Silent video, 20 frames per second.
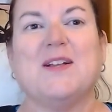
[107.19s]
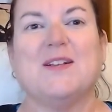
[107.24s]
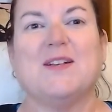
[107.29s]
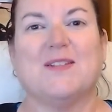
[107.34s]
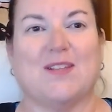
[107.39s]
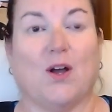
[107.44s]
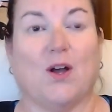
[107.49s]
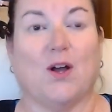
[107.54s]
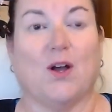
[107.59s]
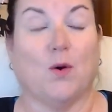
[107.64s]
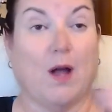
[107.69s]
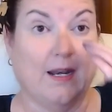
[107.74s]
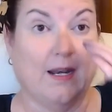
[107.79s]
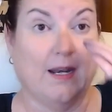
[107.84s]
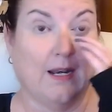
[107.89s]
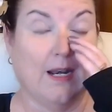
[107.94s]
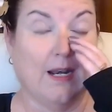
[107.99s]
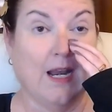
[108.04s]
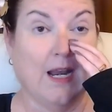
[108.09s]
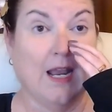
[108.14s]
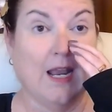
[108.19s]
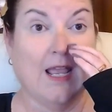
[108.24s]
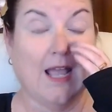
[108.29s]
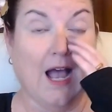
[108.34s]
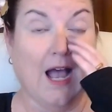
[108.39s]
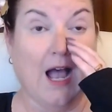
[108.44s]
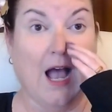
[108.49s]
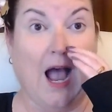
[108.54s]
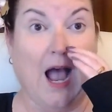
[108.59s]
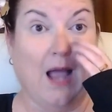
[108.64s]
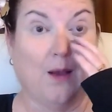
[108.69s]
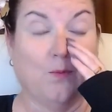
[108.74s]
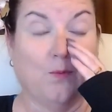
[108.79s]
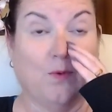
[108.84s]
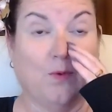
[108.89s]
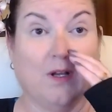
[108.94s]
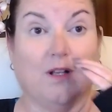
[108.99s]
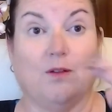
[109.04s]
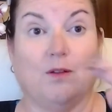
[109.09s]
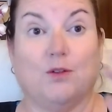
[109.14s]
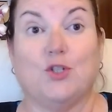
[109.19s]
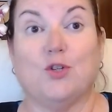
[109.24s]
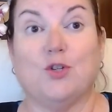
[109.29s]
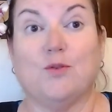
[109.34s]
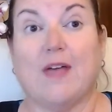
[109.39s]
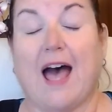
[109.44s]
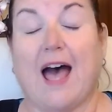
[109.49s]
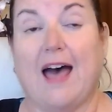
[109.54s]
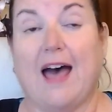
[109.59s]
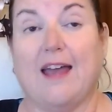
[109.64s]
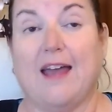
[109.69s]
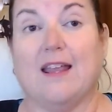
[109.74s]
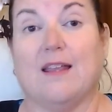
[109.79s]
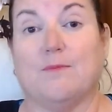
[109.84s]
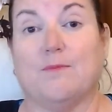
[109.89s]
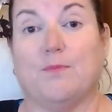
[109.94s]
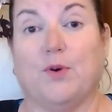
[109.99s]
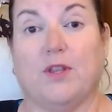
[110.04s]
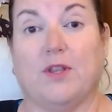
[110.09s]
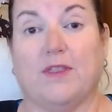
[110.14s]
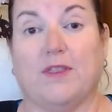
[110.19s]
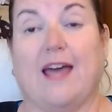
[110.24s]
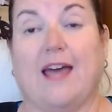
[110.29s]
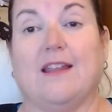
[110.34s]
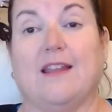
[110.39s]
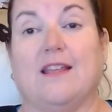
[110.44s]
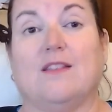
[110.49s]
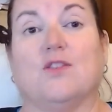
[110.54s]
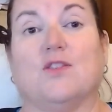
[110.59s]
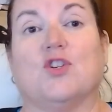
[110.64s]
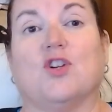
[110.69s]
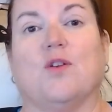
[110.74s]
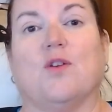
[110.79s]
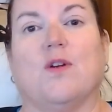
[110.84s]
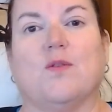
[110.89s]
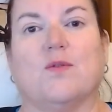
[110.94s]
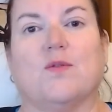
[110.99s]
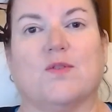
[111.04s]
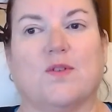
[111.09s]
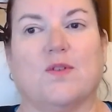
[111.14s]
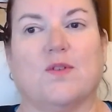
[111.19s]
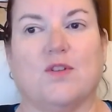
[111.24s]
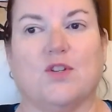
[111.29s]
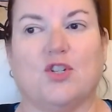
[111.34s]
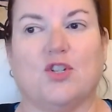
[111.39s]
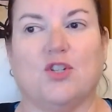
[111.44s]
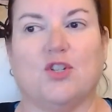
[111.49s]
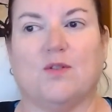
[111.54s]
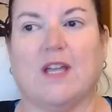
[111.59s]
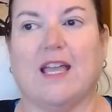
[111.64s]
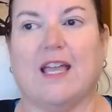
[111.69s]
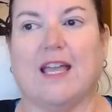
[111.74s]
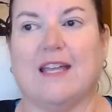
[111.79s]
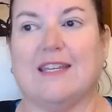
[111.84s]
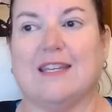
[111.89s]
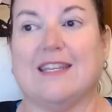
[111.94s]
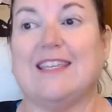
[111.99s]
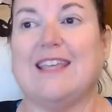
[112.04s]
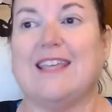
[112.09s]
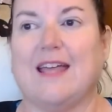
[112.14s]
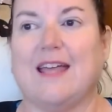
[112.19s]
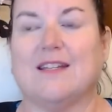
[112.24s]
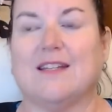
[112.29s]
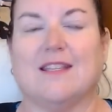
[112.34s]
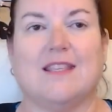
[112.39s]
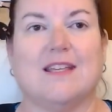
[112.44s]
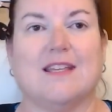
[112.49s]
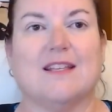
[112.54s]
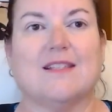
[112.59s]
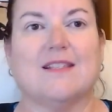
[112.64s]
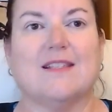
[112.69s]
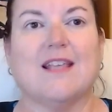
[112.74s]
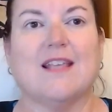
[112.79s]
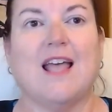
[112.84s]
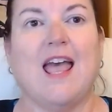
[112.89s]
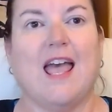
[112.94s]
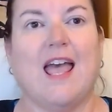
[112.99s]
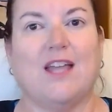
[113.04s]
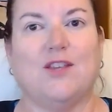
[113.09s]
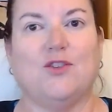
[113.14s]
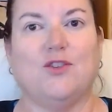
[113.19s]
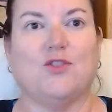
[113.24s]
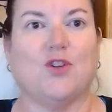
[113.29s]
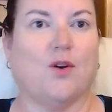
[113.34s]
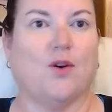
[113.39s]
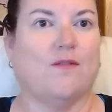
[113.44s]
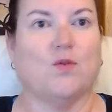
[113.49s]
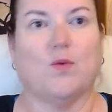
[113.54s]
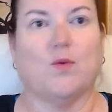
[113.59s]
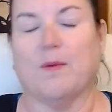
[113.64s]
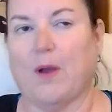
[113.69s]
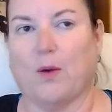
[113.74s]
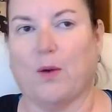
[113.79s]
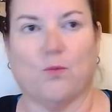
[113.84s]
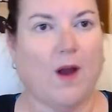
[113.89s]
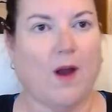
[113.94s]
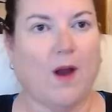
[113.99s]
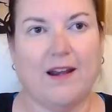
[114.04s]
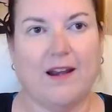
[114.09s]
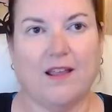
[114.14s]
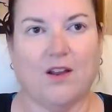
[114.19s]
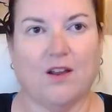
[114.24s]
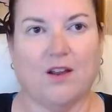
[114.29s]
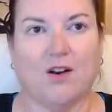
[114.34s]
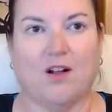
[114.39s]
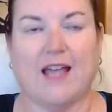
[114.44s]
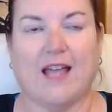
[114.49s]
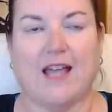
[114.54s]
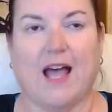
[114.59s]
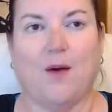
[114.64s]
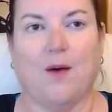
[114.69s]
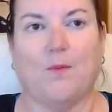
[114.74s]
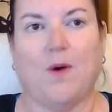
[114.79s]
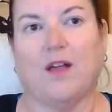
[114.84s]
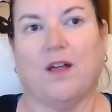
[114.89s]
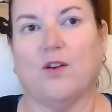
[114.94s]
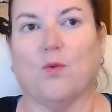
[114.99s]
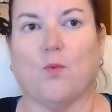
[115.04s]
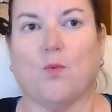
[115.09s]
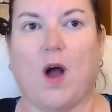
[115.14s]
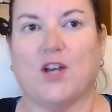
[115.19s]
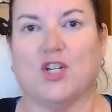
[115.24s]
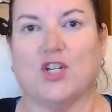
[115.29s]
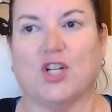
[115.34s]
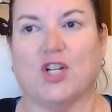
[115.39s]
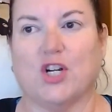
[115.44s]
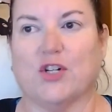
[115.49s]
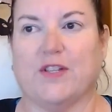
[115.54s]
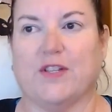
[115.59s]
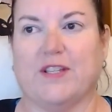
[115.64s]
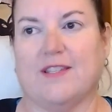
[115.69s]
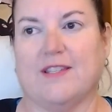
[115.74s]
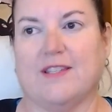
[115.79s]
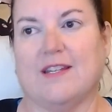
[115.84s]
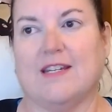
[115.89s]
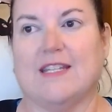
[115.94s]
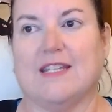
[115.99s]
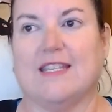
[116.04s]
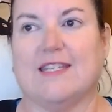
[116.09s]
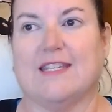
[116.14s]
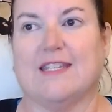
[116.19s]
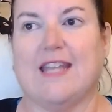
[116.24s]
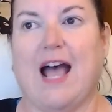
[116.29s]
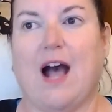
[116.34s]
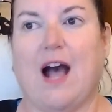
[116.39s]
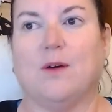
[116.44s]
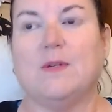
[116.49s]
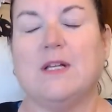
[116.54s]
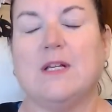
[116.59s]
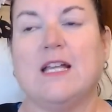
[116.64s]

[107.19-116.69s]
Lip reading: So, and I will do that and put that in the show notes so that you can get to this and you don't have to worry about writing it all down while you're watching or listening to this now.